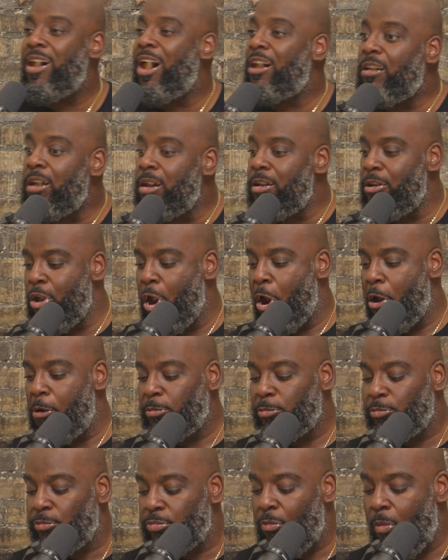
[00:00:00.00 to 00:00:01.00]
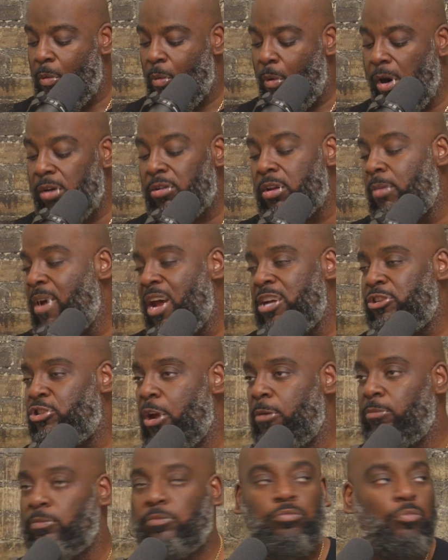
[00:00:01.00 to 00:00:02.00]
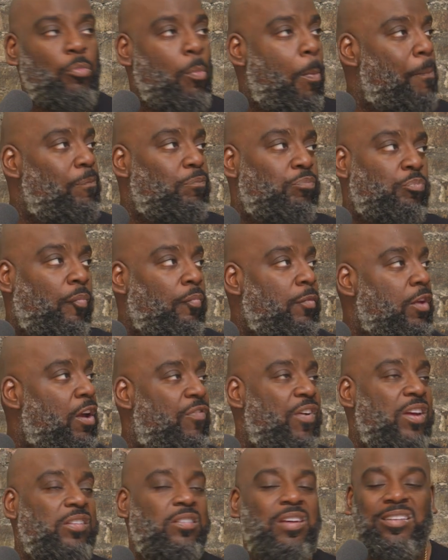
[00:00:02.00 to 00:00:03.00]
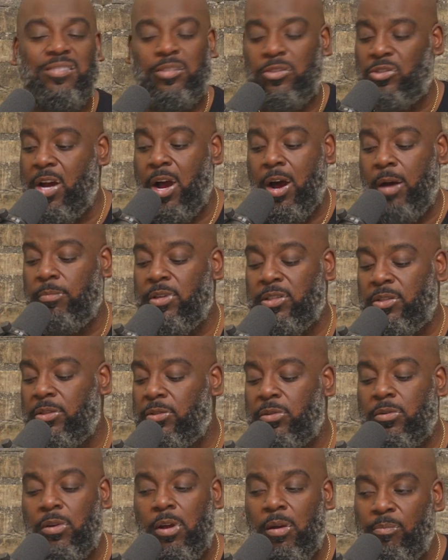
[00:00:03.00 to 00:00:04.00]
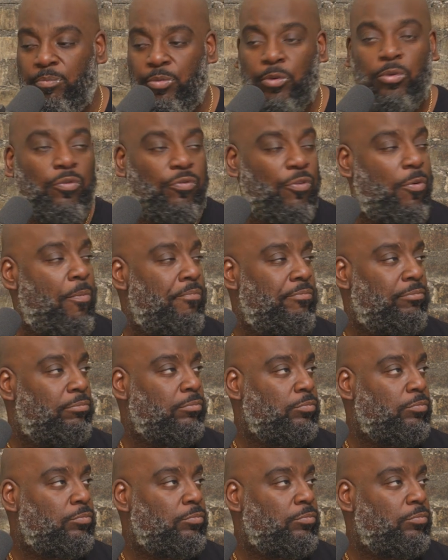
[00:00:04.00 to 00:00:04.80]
ah, how good it is. It's amazing. Fantastic job. This is beautiful.